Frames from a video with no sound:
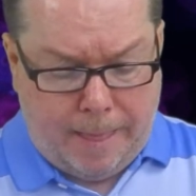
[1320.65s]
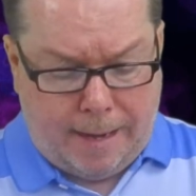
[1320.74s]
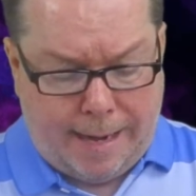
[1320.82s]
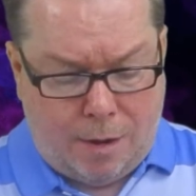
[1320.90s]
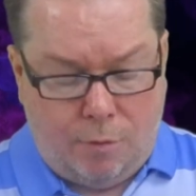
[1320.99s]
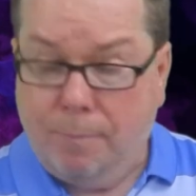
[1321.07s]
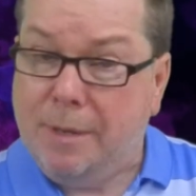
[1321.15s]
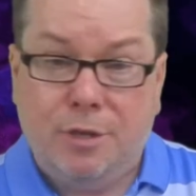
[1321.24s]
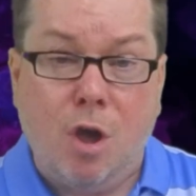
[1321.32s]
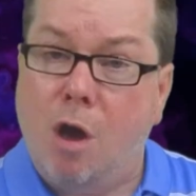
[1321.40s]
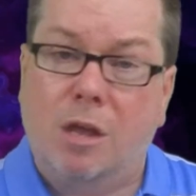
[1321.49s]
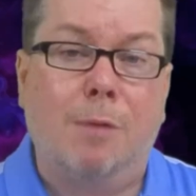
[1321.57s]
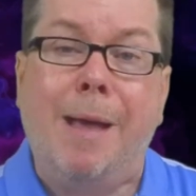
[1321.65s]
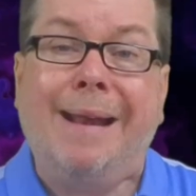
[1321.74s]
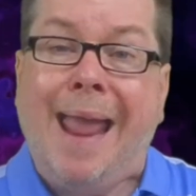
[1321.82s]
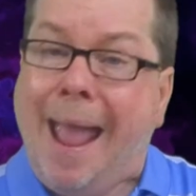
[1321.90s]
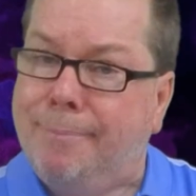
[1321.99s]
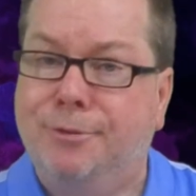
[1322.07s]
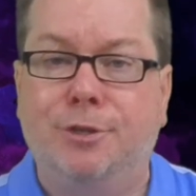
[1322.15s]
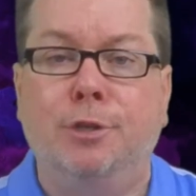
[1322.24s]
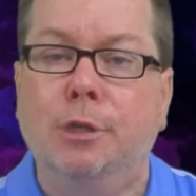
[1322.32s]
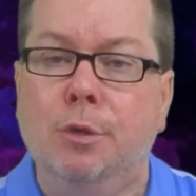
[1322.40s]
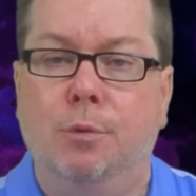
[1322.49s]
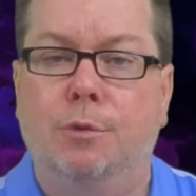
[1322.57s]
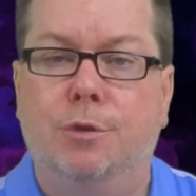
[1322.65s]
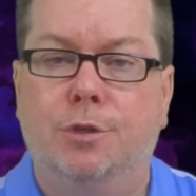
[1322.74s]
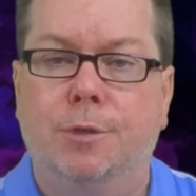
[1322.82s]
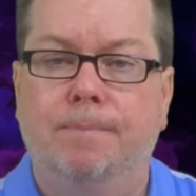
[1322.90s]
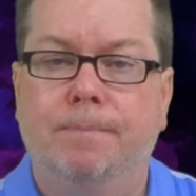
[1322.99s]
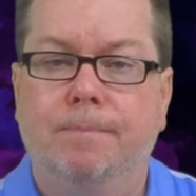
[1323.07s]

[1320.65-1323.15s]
Now, uh, we've been talking about absolutes,